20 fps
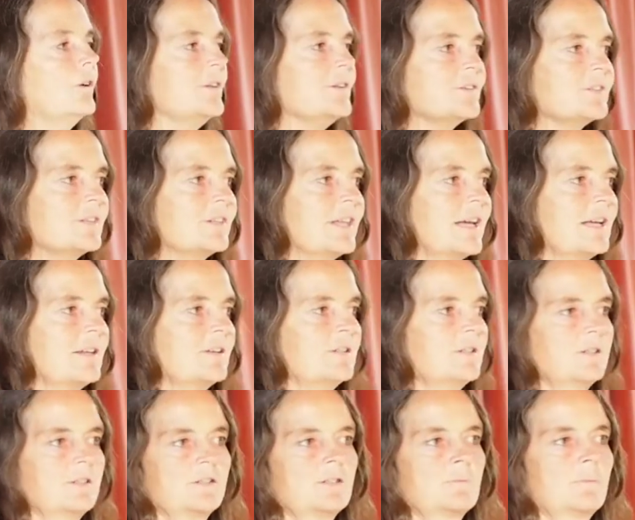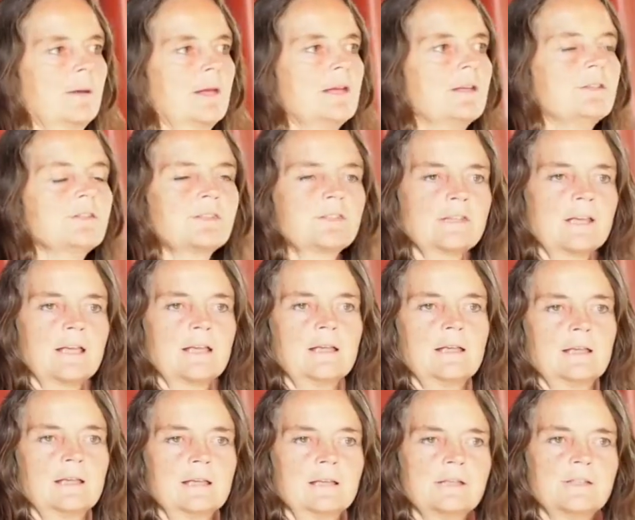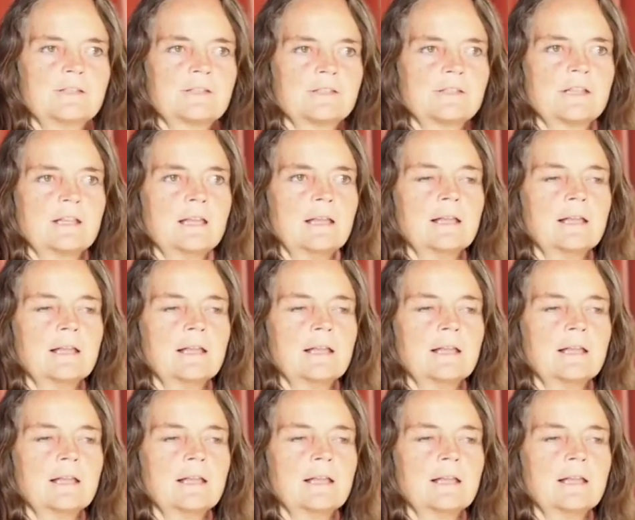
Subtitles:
into that space is the